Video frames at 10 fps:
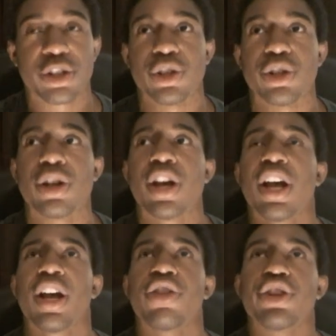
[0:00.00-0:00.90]
to
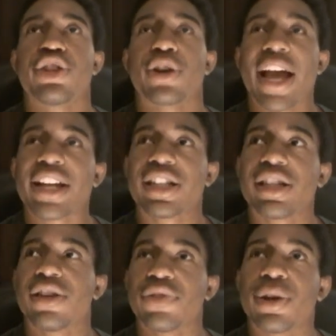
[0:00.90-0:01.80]
the
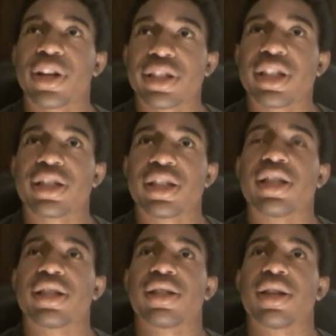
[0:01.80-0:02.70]
tragedy of your
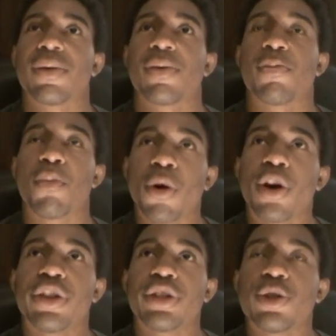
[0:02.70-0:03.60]
existence
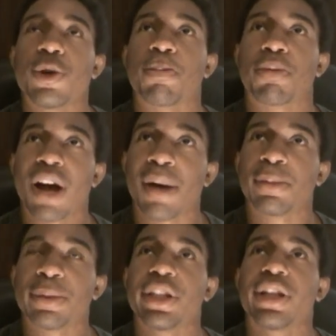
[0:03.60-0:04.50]
more than you're
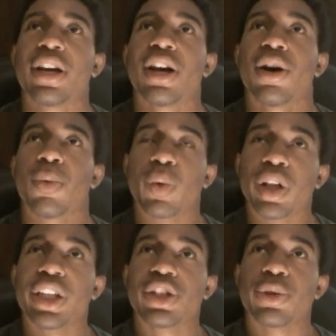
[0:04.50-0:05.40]
probably
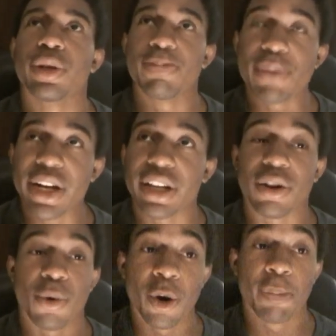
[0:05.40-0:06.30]
willing to admit
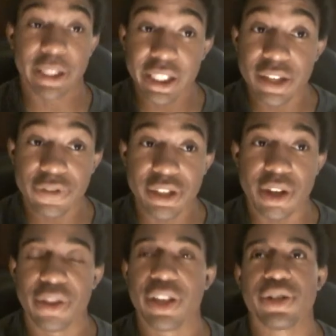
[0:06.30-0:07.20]
it, or believe
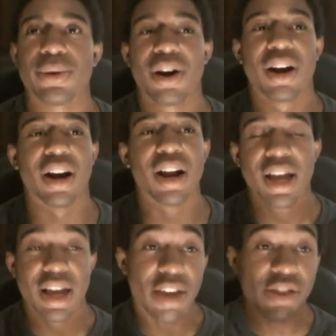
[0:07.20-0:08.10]
so that you are.
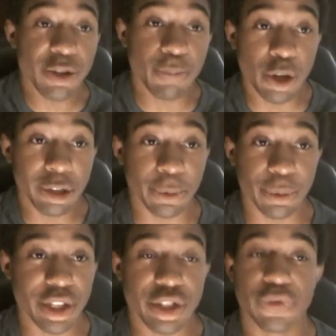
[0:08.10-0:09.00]
And there's multiple
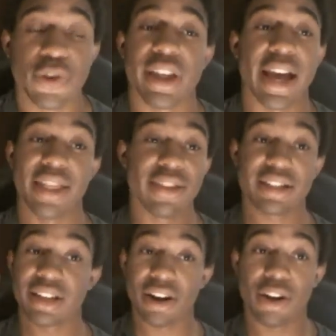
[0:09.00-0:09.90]
reasons for that, and
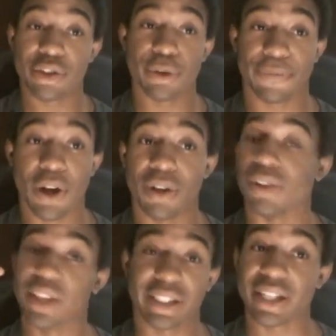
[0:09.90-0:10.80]
that's not all your
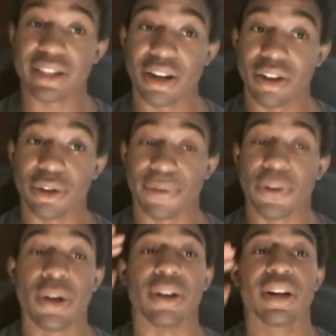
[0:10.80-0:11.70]
fault. Like, that's not all your
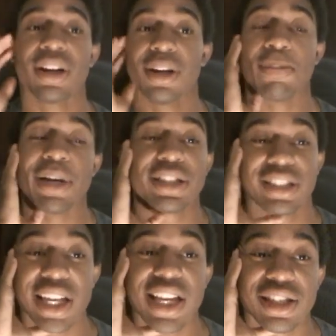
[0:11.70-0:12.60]
fault. But it's
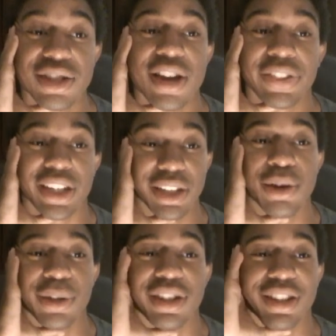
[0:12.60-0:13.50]
the case that you have to
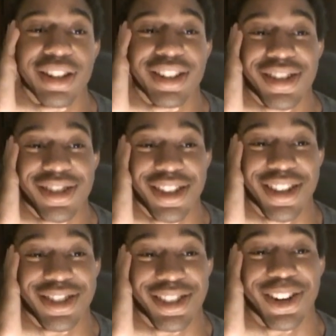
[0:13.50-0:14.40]
deal with it.
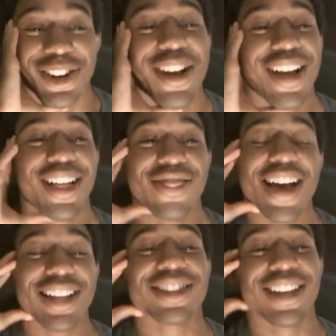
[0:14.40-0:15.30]
And so,
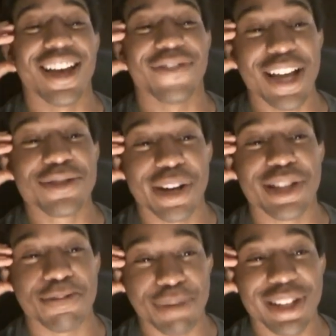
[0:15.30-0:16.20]
that's life. That's why
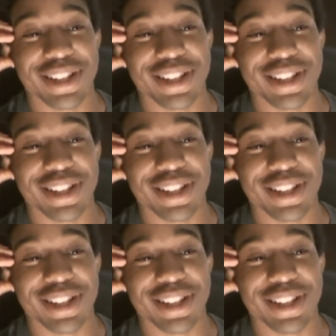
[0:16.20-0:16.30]
it's a bitch